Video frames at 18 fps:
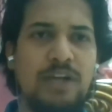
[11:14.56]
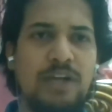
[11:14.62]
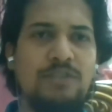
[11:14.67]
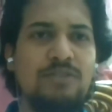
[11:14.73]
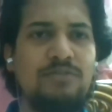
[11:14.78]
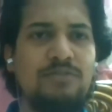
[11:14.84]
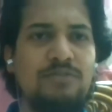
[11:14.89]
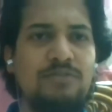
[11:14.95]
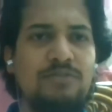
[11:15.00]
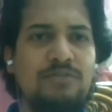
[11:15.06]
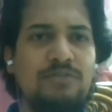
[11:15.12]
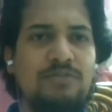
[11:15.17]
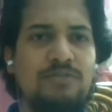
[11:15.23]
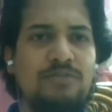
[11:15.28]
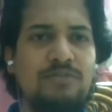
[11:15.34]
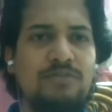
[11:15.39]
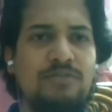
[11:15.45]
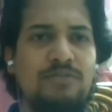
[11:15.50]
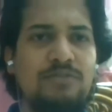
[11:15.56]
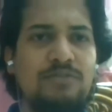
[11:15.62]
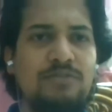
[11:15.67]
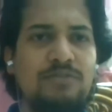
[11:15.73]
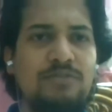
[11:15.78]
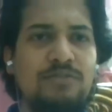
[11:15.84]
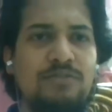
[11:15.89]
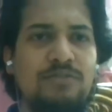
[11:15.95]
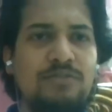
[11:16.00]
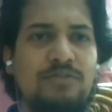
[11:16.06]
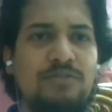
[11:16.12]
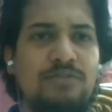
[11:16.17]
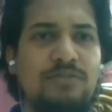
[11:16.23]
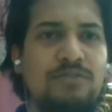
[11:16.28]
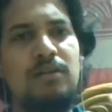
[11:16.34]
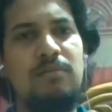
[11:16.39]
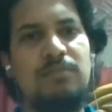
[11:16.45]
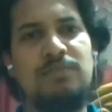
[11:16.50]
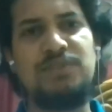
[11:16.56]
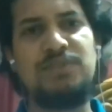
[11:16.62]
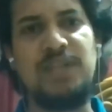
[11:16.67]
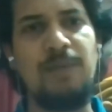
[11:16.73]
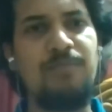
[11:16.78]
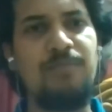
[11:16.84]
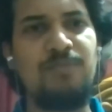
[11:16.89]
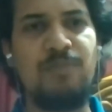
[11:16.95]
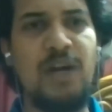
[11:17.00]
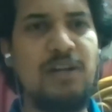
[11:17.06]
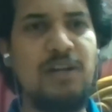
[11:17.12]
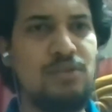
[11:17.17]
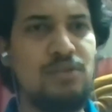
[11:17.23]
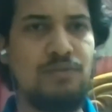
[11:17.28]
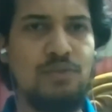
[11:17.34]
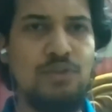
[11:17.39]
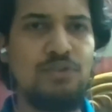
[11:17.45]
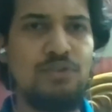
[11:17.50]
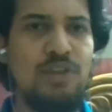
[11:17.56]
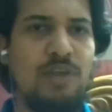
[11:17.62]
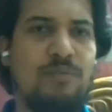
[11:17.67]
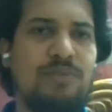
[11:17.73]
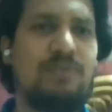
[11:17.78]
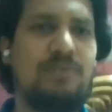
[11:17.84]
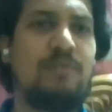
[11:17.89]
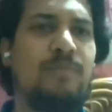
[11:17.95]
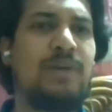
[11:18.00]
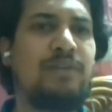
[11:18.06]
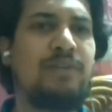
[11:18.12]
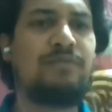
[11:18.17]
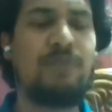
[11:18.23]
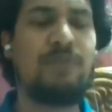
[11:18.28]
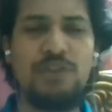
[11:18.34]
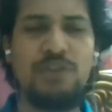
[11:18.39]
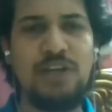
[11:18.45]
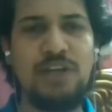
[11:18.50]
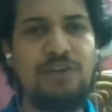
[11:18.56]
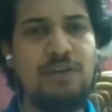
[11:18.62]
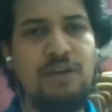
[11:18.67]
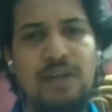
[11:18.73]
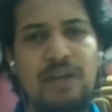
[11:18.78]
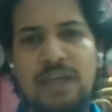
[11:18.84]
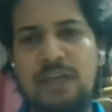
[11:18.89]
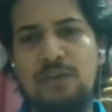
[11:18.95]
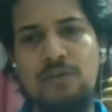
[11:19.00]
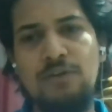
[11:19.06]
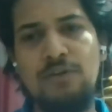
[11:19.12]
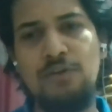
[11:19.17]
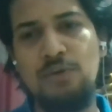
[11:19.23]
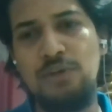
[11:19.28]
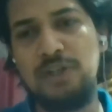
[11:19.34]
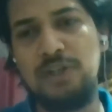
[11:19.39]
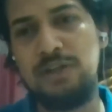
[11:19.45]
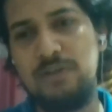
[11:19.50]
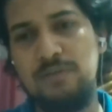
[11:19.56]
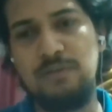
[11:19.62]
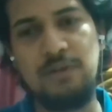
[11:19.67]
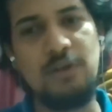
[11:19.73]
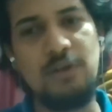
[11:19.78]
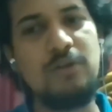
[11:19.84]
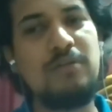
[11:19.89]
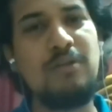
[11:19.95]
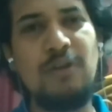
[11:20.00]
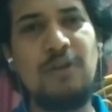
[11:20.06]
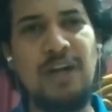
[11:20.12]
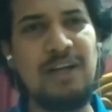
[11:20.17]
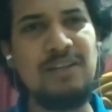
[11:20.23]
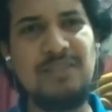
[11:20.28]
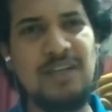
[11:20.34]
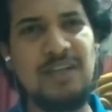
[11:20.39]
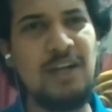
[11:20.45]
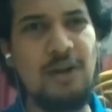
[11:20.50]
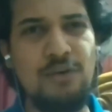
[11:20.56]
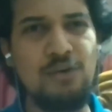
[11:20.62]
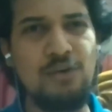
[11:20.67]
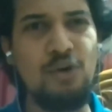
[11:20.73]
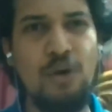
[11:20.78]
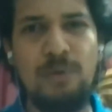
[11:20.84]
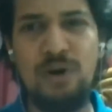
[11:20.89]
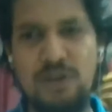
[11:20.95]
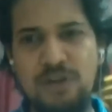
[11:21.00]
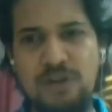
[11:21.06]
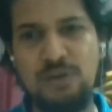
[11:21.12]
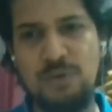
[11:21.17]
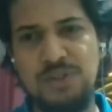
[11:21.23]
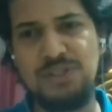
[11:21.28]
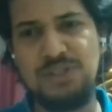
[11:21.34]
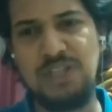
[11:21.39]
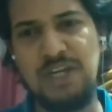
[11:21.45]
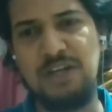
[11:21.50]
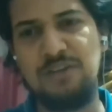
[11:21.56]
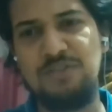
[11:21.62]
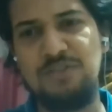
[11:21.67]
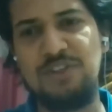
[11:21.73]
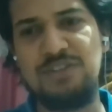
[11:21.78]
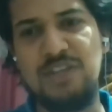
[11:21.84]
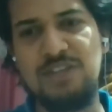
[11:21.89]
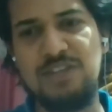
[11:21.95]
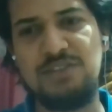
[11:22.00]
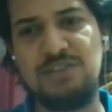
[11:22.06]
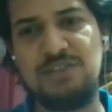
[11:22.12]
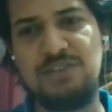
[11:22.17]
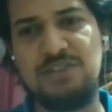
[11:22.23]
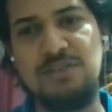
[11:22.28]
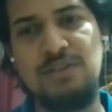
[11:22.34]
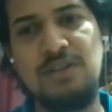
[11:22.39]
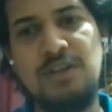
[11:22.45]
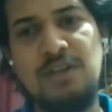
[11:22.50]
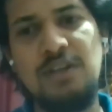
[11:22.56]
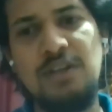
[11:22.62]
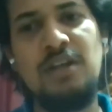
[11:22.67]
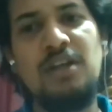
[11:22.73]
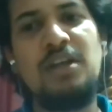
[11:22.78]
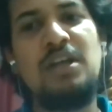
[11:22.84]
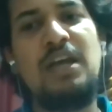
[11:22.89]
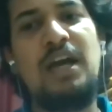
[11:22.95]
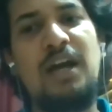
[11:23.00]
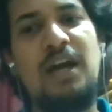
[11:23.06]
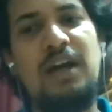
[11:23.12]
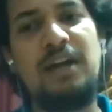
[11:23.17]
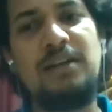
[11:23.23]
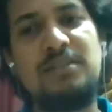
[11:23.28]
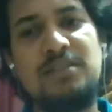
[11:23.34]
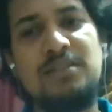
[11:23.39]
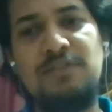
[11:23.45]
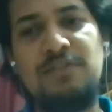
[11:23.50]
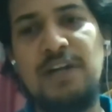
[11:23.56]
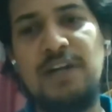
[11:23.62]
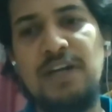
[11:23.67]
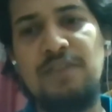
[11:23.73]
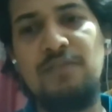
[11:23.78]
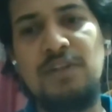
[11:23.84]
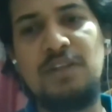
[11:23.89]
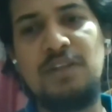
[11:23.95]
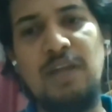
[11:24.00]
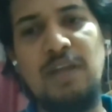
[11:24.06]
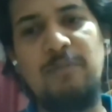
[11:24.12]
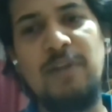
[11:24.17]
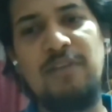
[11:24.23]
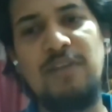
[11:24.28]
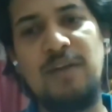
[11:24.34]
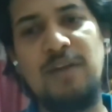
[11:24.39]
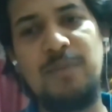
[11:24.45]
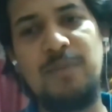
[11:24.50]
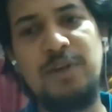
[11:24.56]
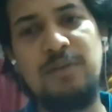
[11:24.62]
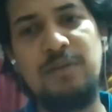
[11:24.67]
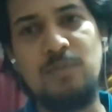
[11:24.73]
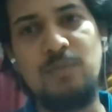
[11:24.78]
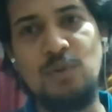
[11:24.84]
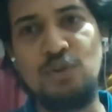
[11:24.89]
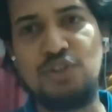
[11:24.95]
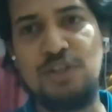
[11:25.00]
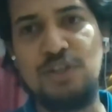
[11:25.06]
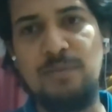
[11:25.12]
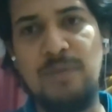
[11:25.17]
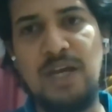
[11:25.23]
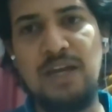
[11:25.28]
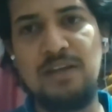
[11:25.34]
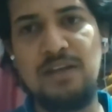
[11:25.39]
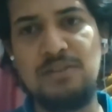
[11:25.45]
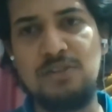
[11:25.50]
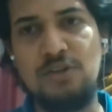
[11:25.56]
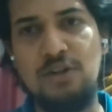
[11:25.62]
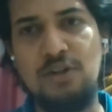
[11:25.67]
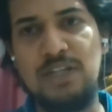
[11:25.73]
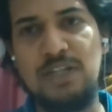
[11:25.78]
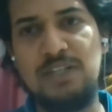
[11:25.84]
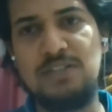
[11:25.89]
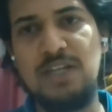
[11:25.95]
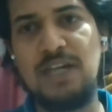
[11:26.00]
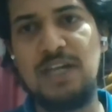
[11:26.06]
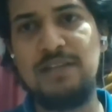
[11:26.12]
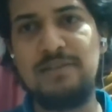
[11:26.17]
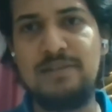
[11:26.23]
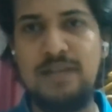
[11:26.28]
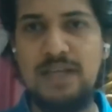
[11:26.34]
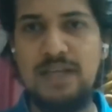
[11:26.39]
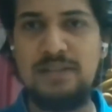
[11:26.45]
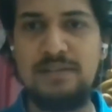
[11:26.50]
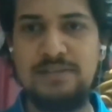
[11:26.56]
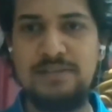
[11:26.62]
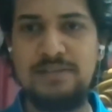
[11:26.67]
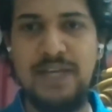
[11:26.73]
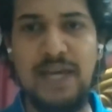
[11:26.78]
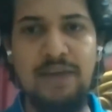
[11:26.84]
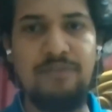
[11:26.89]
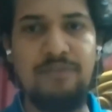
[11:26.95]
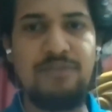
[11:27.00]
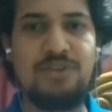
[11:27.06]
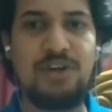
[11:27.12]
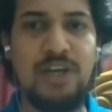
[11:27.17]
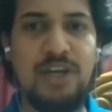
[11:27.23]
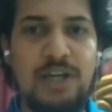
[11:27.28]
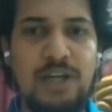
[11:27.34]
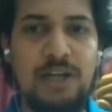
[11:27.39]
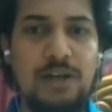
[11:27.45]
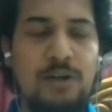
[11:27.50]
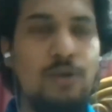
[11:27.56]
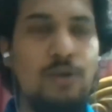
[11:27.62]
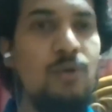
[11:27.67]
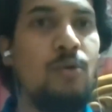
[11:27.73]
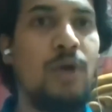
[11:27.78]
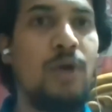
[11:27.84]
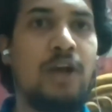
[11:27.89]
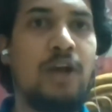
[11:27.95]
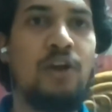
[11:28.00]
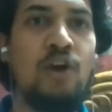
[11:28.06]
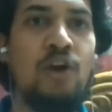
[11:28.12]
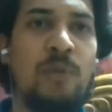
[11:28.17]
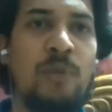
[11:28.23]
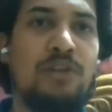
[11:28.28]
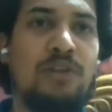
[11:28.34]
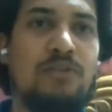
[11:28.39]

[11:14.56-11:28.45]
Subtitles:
of themes there are and like what are the sub parts of those themes. But for general, like you'll do that, you'll understand how to go about it towards the end of the session. And since we're done with theme development, motion banks, and all that jazz, let's dive straight into economics.